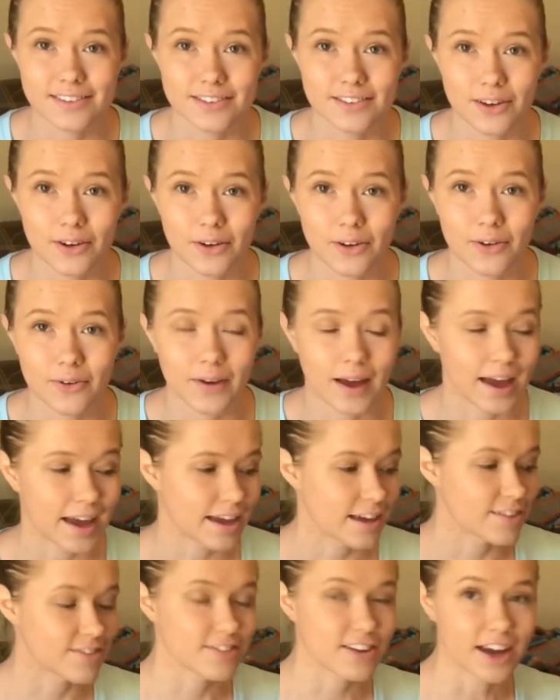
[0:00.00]
so
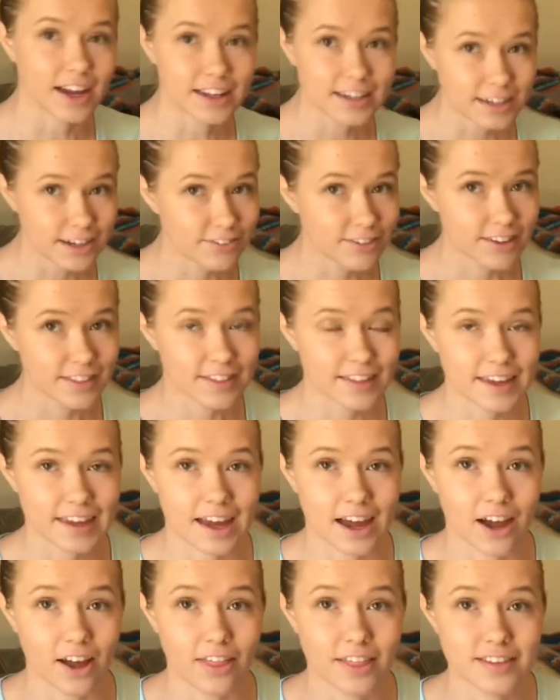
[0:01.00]
I've gotten everything
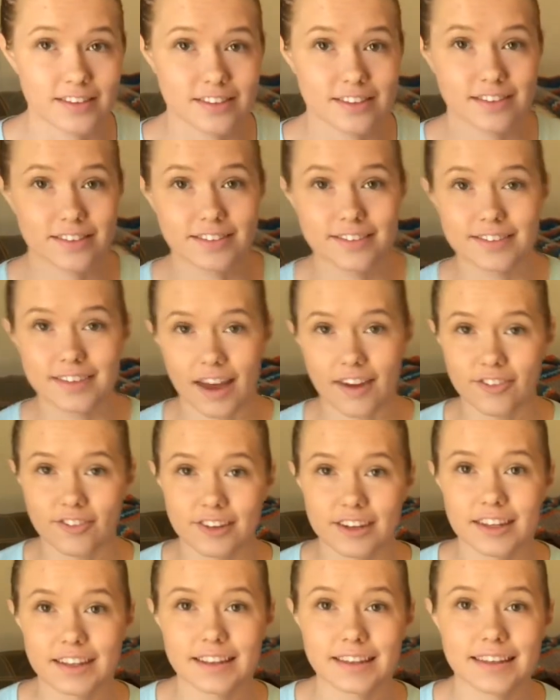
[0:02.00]
out. This is
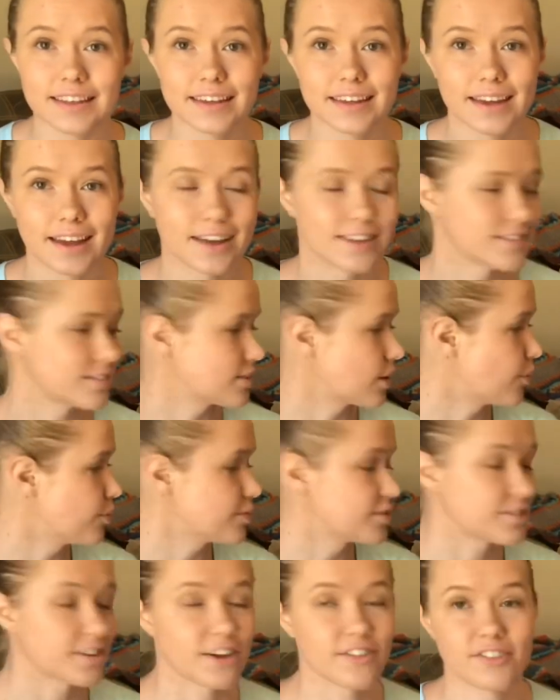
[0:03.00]
definitely some
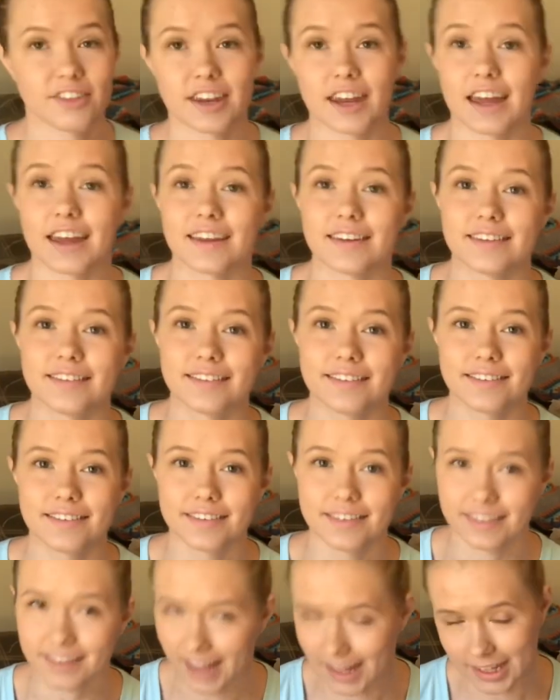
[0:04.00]
stuff that I
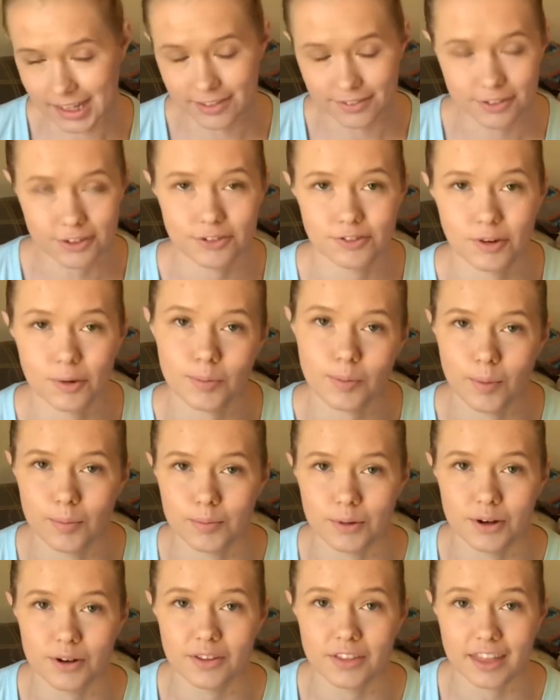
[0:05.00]
did not even
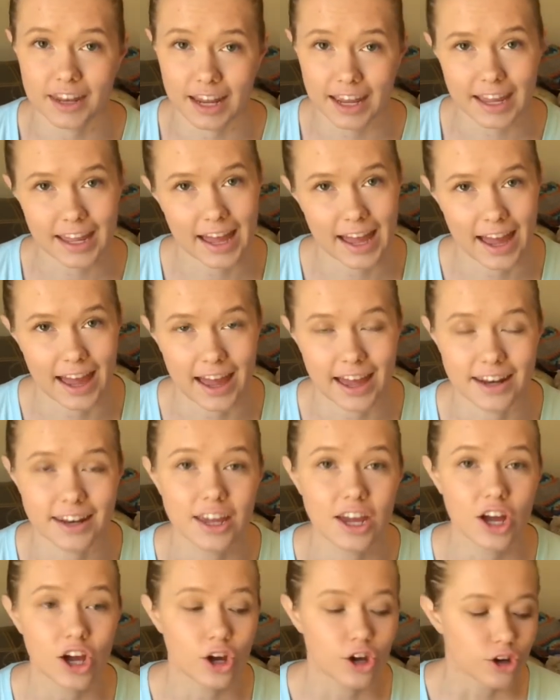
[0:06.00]
remember that I had.
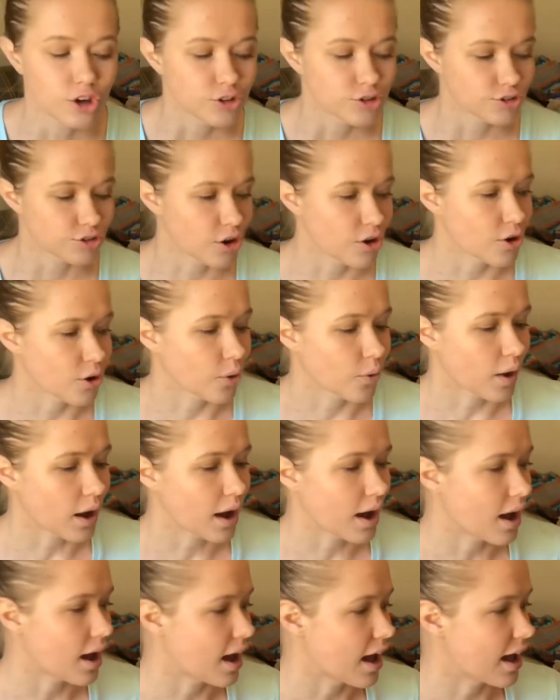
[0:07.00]
So
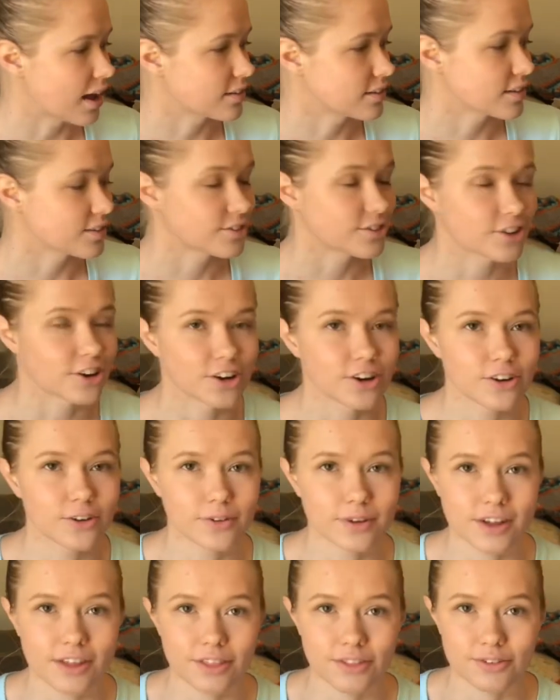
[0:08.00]
as I start
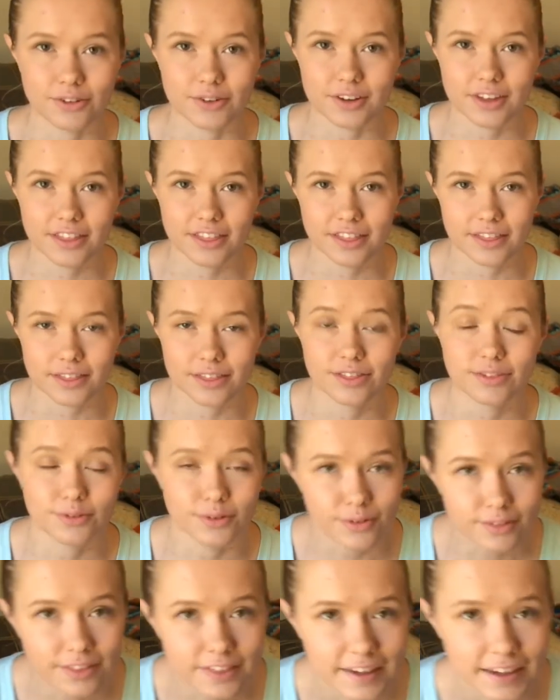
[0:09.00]
going through
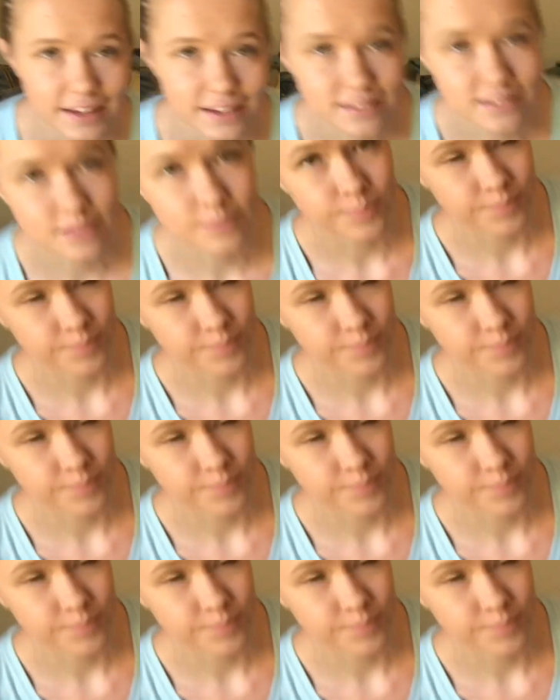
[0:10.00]
things,